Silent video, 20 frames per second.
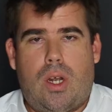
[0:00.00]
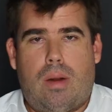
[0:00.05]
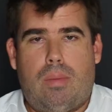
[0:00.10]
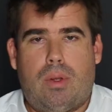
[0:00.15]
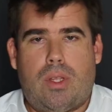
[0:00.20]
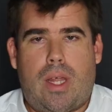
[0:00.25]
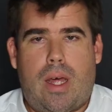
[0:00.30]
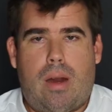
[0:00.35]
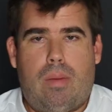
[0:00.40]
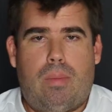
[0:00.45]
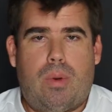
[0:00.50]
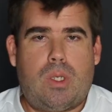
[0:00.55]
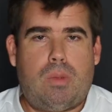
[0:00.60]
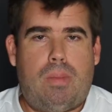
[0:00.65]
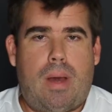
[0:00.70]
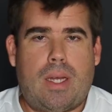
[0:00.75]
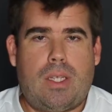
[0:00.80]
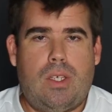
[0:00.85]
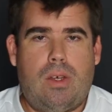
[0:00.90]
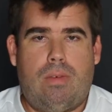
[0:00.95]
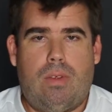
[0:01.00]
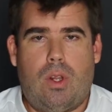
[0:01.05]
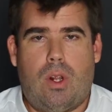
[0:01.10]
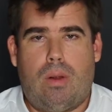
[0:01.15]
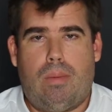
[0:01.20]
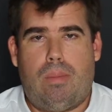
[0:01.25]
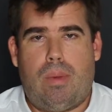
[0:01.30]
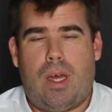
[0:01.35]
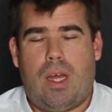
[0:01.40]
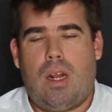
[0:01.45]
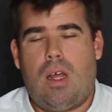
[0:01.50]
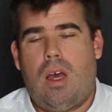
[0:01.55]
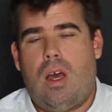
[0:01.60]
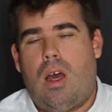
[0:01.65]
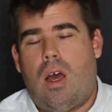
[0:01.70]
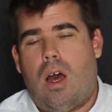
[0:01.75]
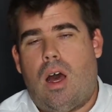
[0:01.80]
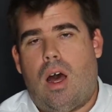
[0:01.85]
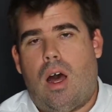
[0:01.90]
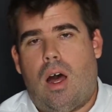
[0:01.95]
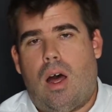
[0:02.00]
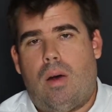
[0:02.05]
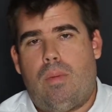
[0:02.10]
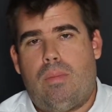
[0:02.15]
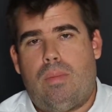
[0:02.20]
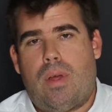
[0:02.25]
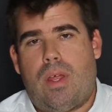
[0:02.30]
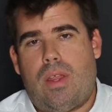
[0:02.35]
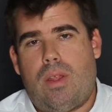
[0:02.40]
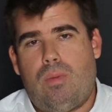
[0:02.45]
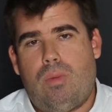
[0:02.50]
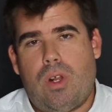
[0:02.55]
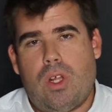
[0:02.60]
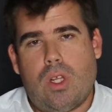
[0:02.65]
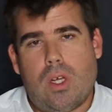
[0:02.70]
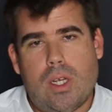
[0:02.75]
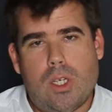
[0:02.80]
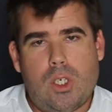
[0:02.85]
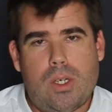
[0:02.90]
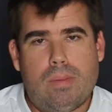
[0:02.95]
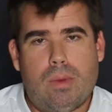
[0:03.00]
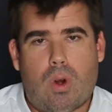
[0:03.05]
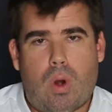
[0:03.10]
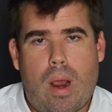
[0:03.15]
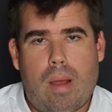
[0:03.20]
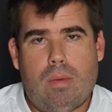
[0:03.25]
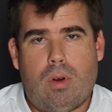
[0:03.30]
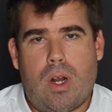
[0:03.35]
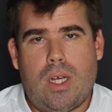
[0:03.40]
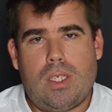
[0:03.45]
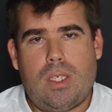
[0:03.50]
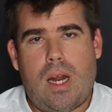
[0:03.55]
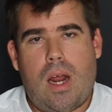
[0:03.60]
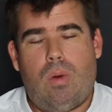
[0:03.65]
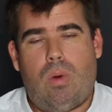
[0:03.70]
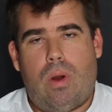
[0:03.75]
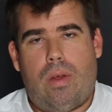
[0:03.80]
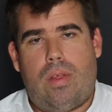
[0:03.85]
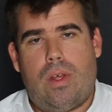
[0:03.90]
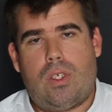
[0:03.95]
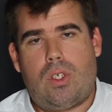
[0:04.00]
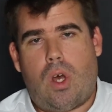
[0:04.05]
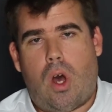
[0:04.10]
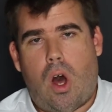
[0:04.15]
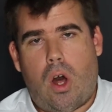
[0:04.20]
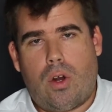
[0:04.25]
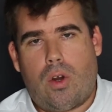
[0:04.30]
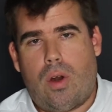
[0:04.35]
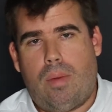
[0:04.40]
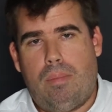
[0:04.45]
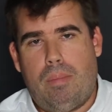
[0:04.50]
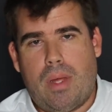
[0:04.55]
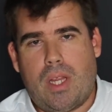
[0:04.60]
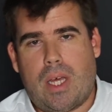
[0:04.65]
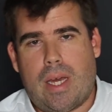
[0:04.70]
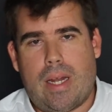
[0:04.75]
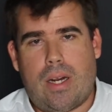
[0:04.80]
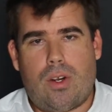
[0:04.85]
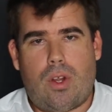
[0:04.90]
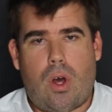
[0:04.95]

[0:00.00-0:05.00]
here to put that in perspective a little bit. But then when you look at Jim Cramer, his net worth is $100 million,